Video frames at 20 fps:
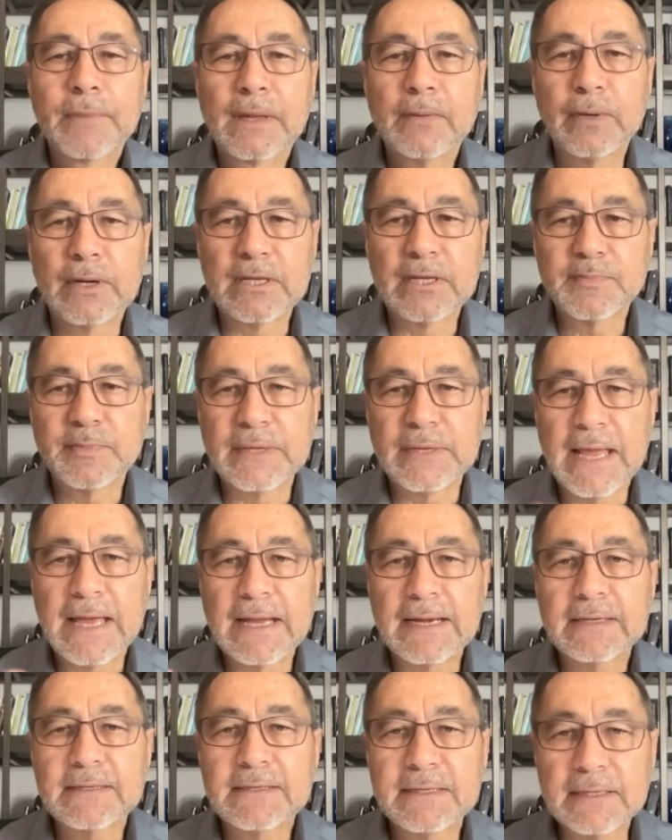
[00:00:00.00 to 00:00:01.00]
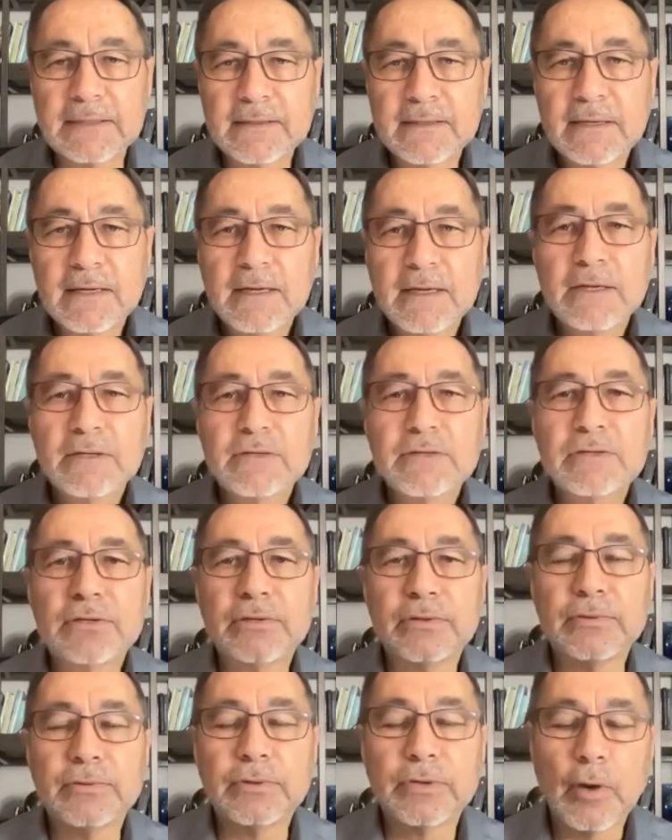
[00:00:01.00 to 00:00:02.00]
when it's been edited
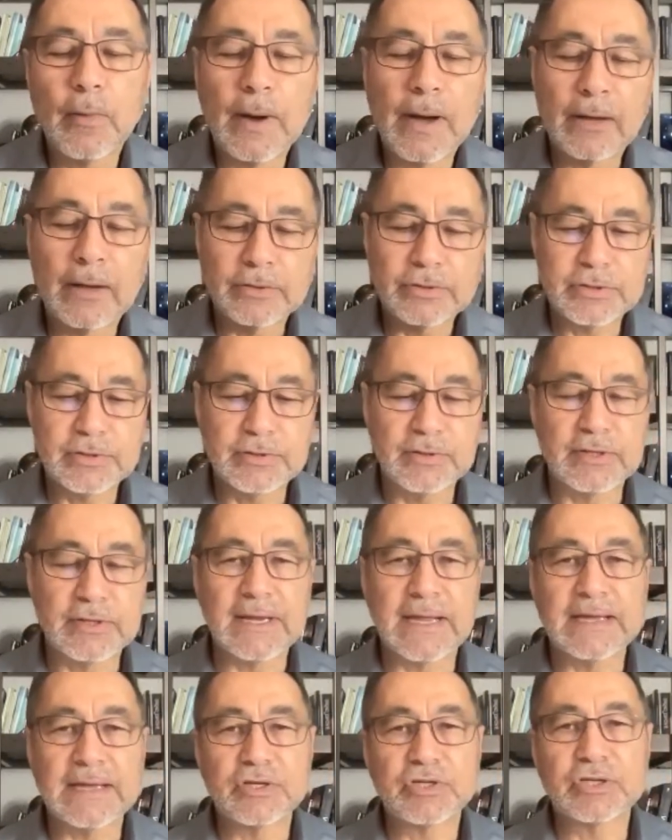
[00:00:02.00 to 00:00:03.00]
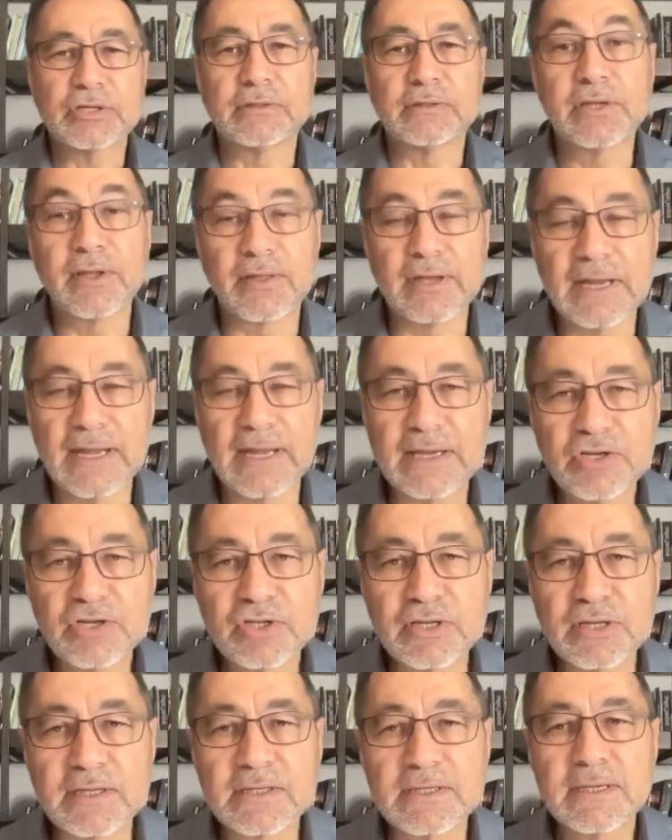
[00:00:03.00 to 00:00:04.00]
to go out to the
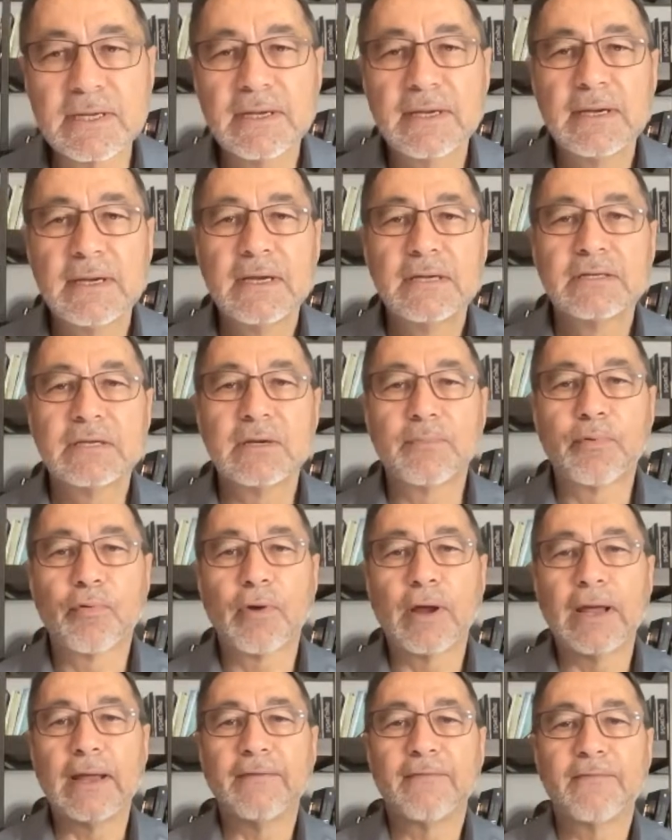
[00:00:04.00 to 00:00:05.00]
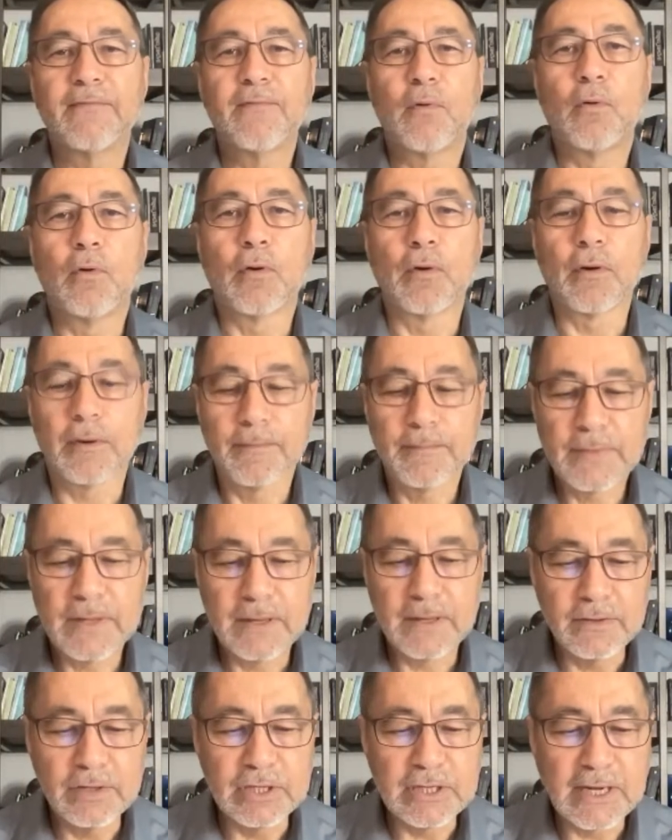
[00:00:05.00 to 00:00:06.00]
nations to pray for
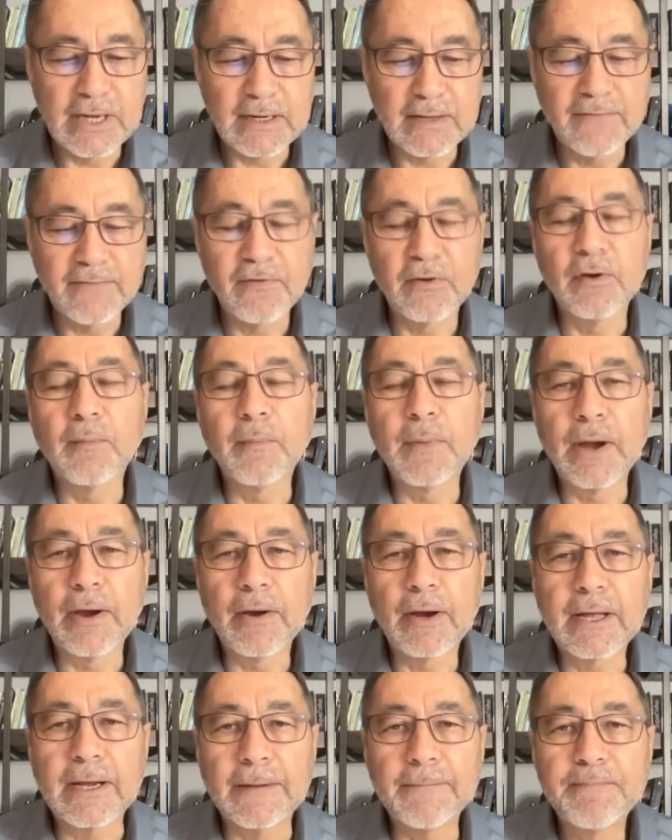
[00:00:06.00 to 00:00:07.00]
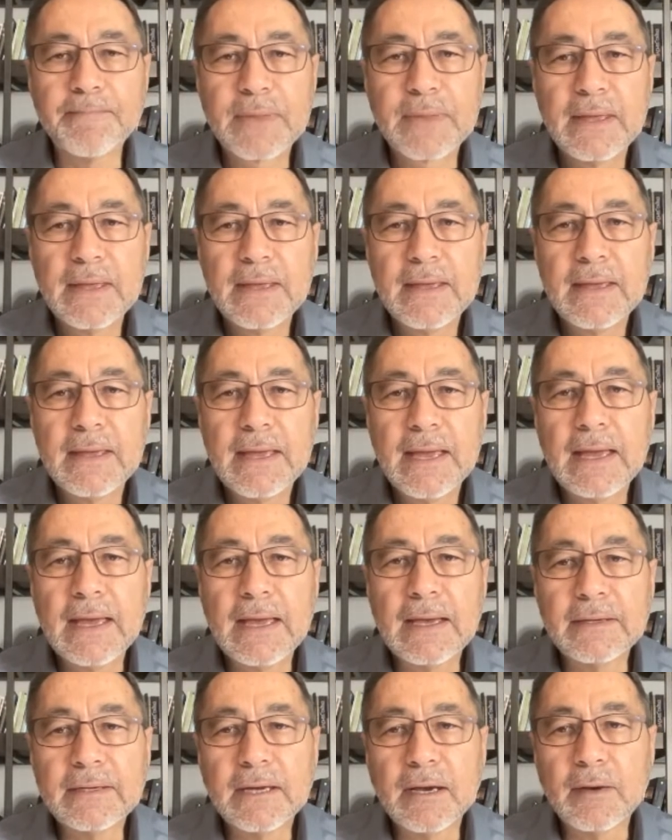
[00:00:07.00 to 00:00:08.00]
for America.
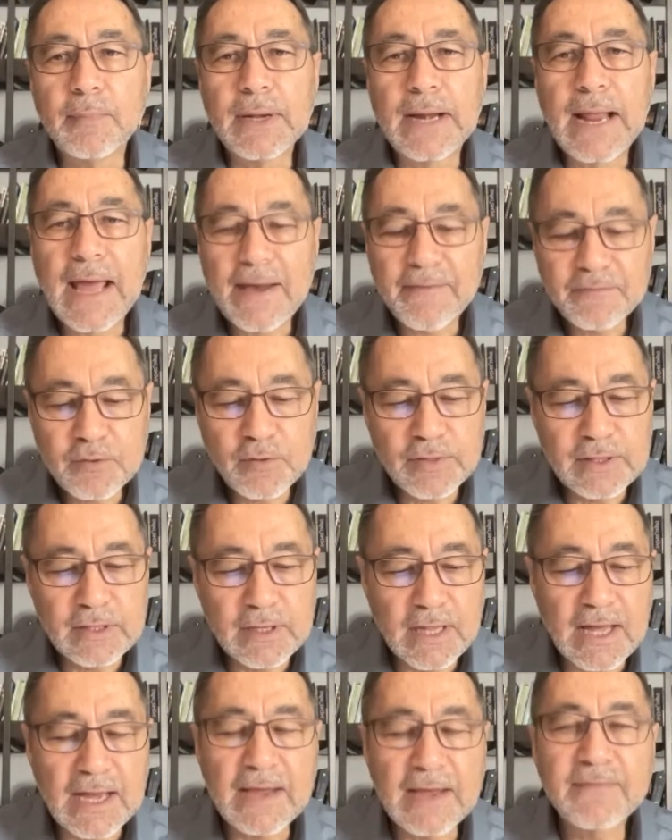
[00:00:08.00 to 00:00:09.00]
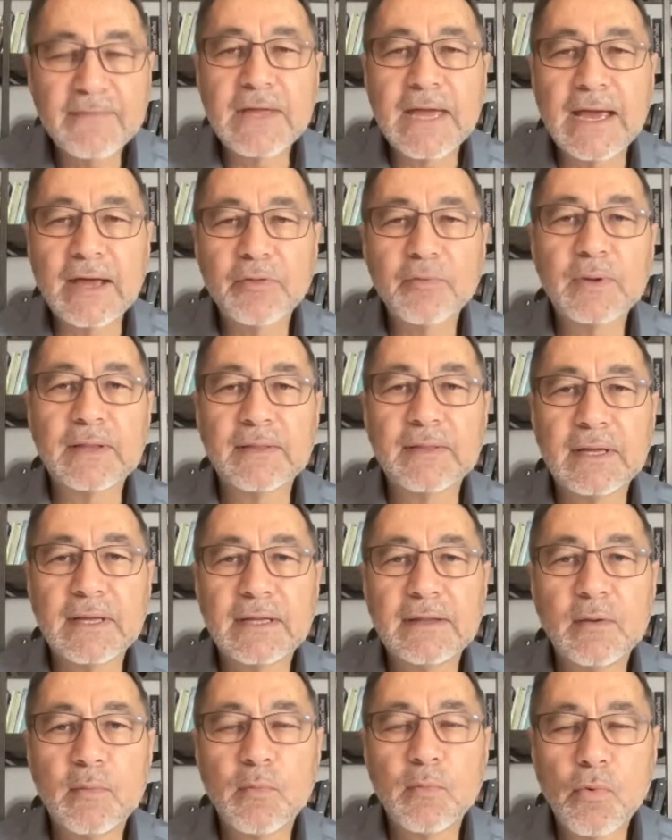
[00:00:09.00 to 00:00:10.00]
And but after the live gathering
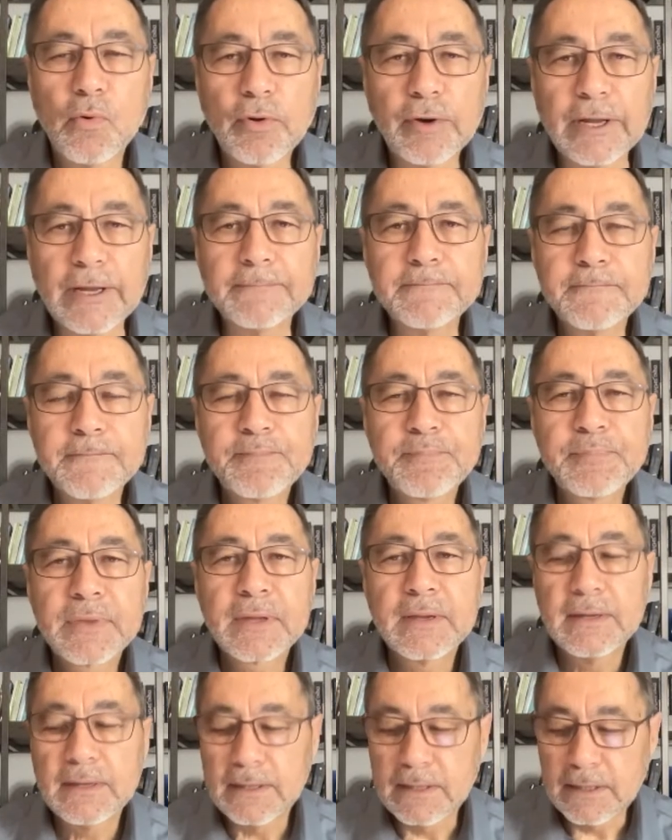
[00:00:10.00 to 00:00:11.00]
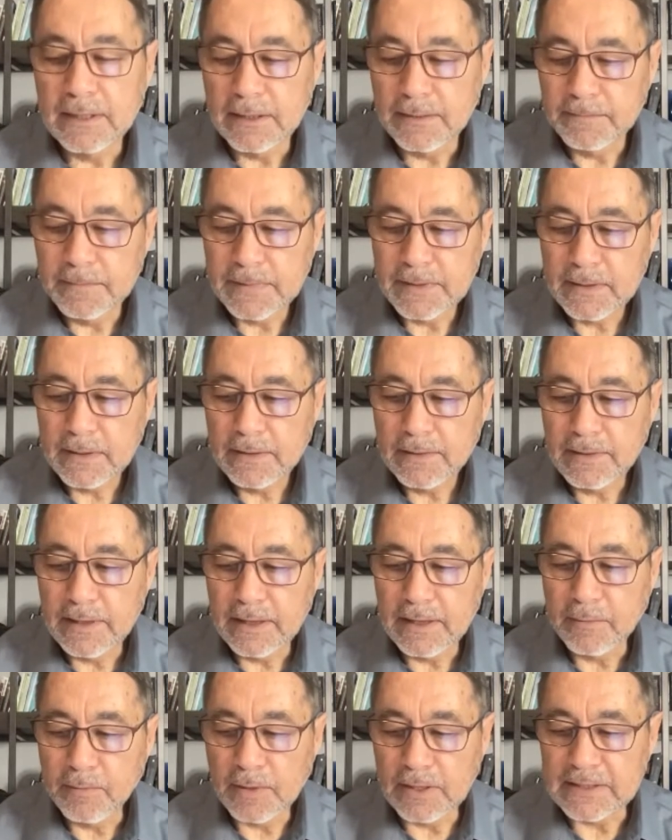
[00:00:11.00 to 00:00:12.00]
in the morning,
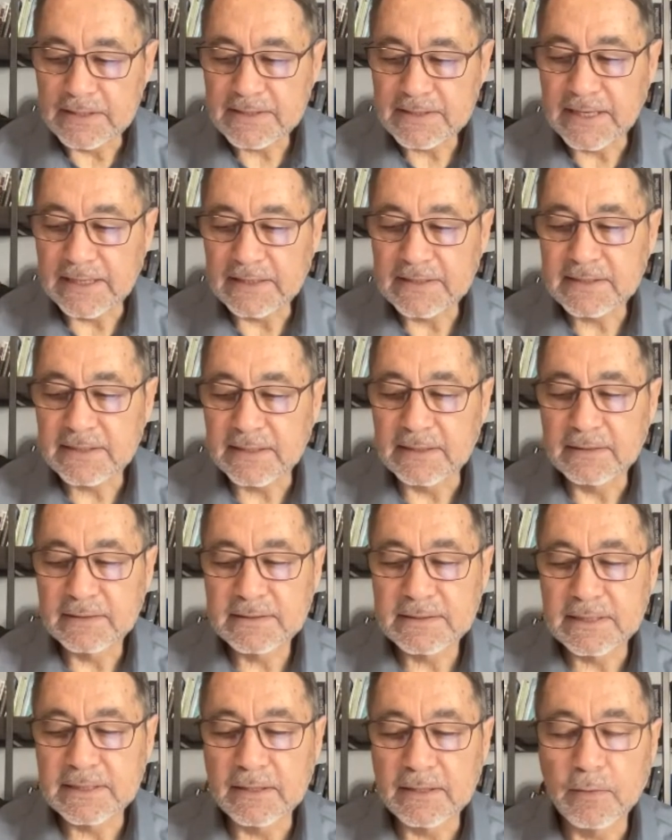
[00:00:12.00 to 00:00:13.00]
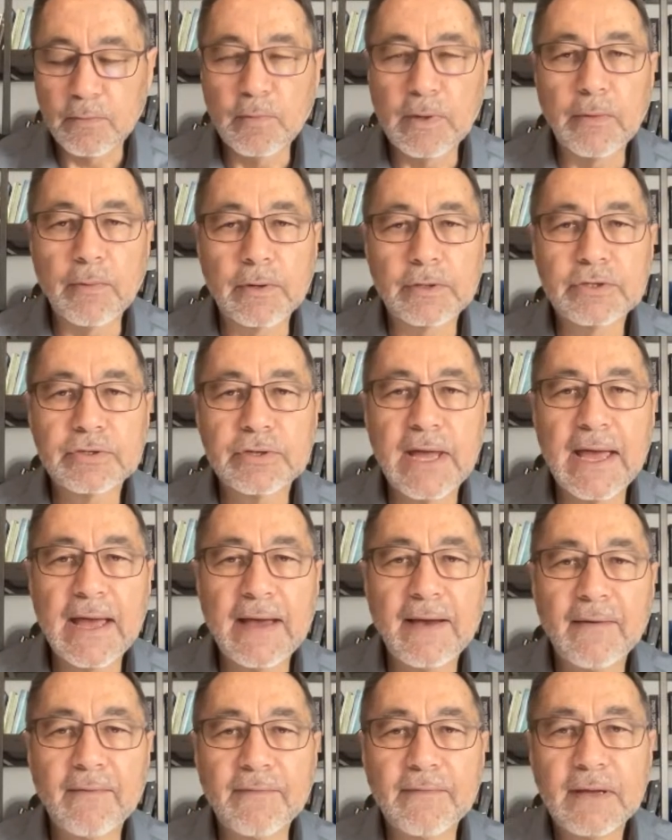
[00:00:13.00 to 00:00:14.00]
they really sensed that we were to
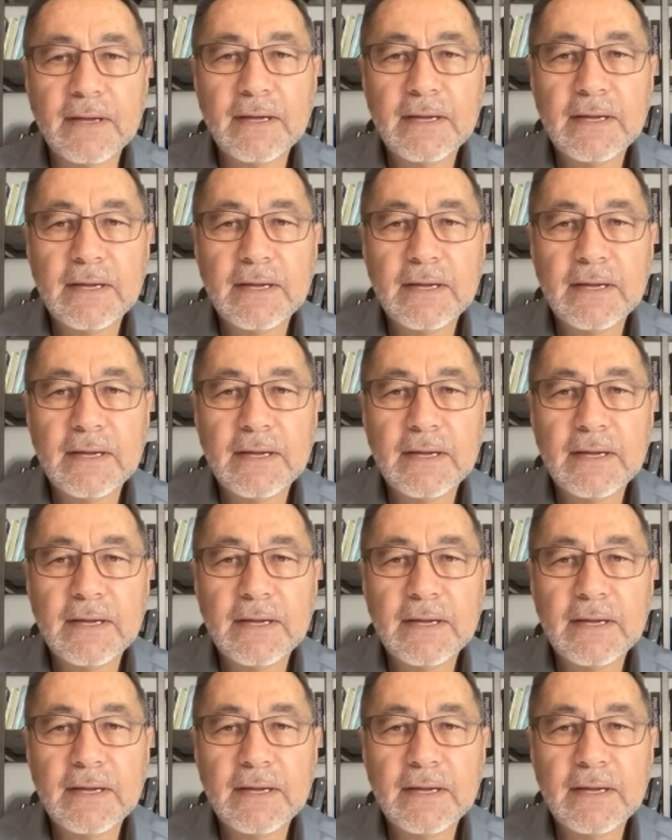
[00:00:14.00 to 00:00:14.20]
have